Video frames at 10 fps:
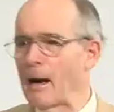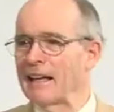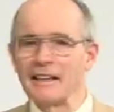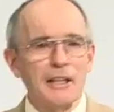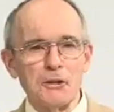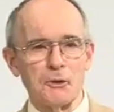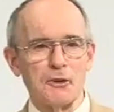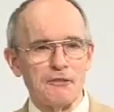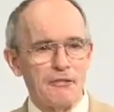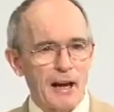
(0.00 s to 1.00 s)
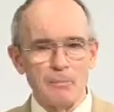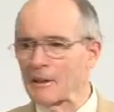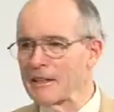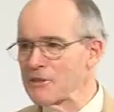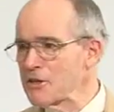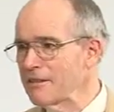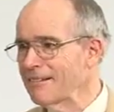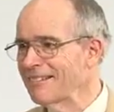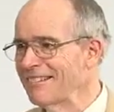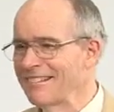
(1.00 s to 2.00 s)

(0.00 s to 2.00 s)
not my literal family, is it?